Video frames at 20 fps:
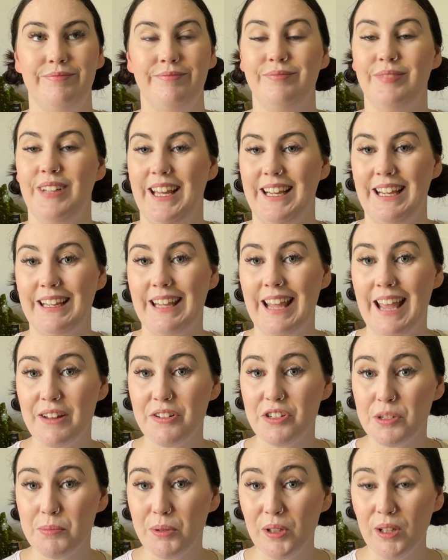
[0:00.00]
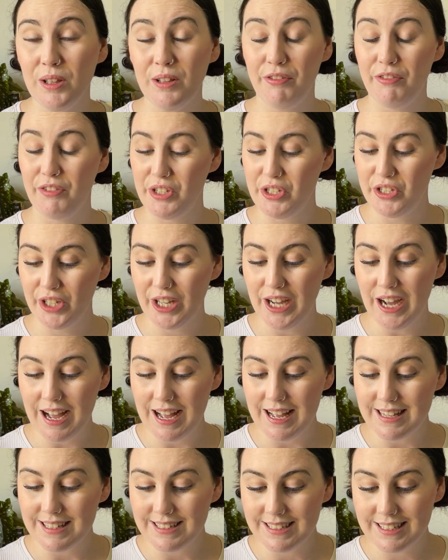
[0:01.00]
like accountable for you
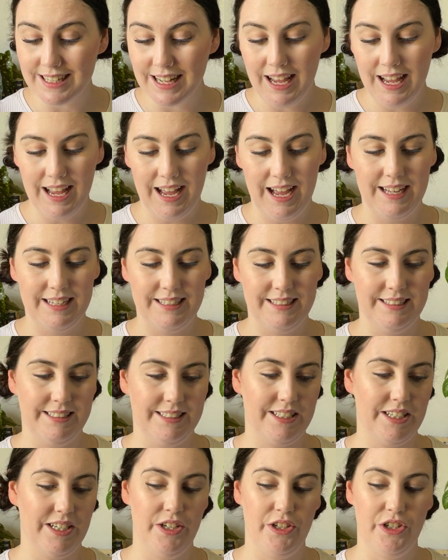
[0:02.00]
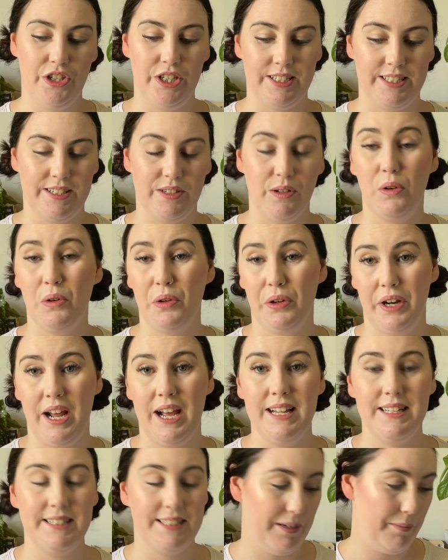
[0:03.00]
guys and just
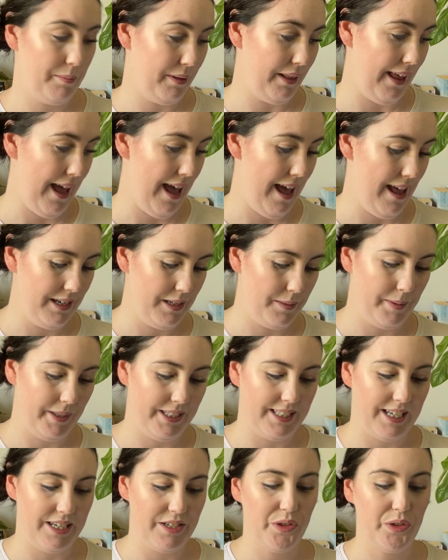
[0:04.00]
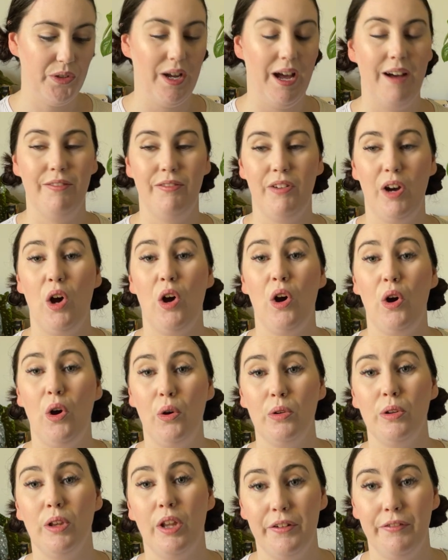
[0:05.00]
organized and planned, because I do have a
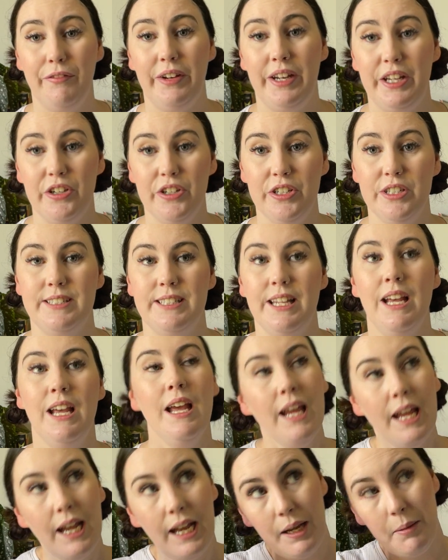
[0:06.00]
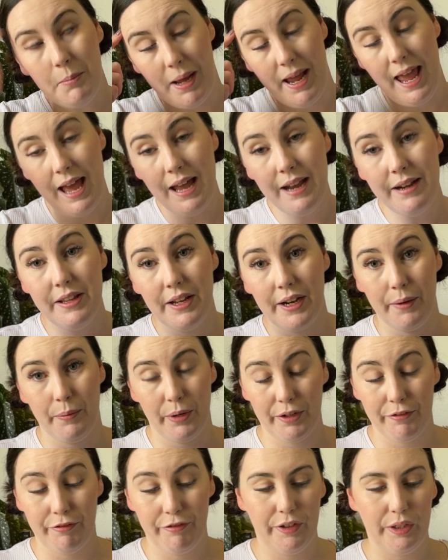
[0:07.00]
whole lot of videos in my head that I
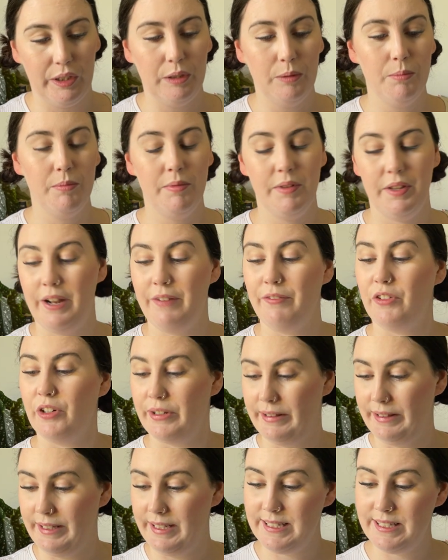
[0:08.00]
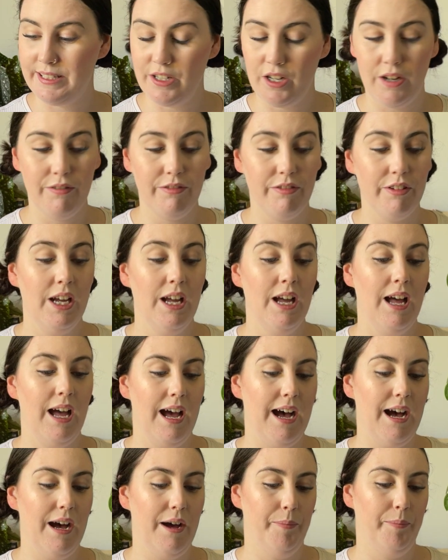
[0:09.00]
want to film that I've got a list of,
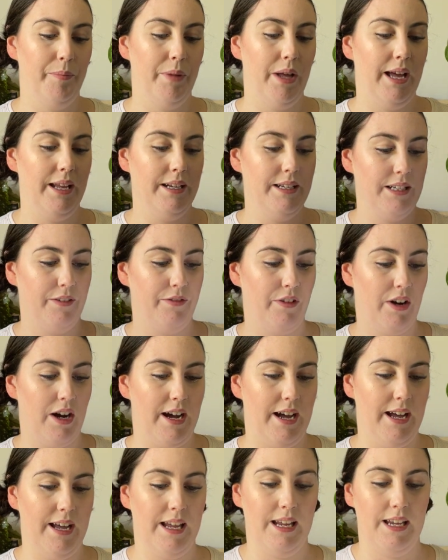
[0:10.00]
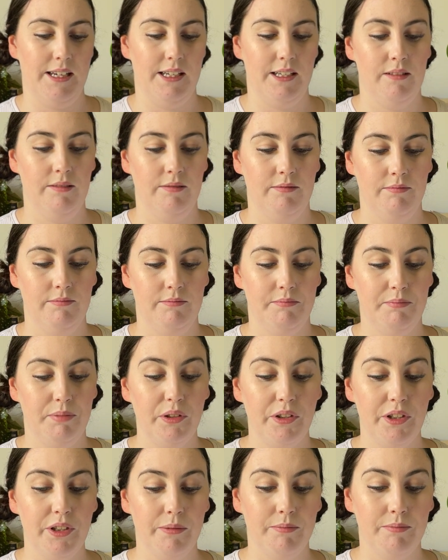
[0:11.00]
and if I
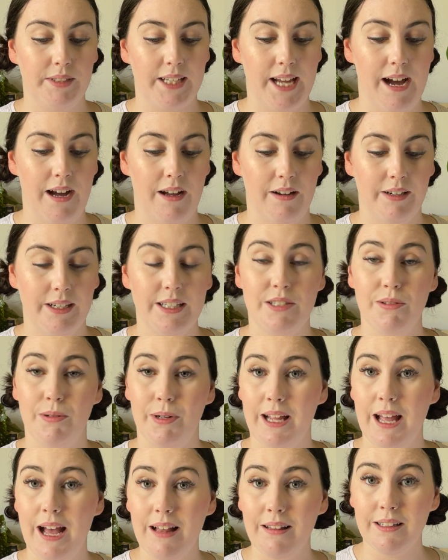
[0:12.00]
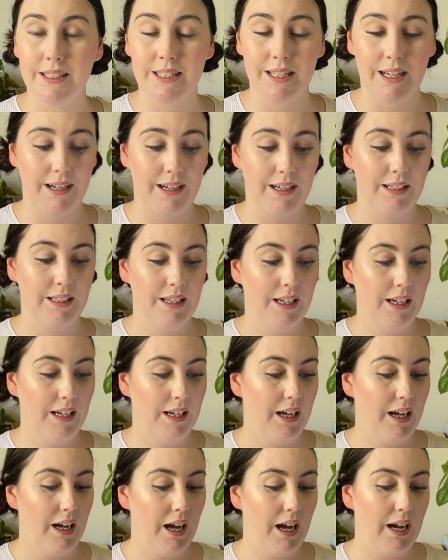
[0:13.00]
put them down into a calendar,
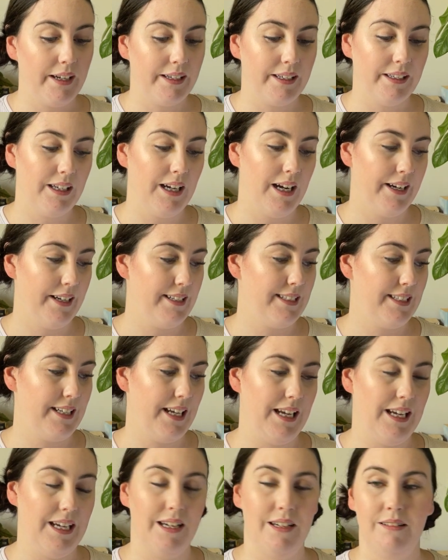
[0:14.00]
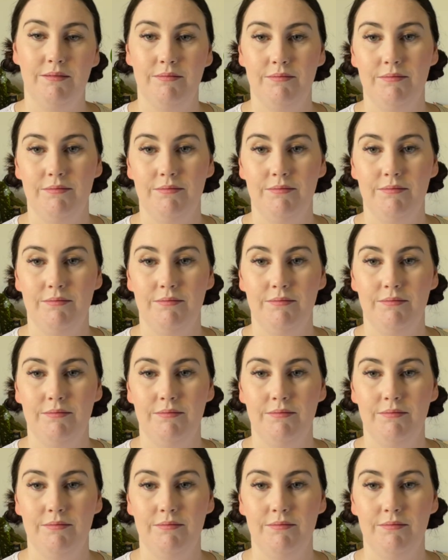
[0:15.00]
I can kind of see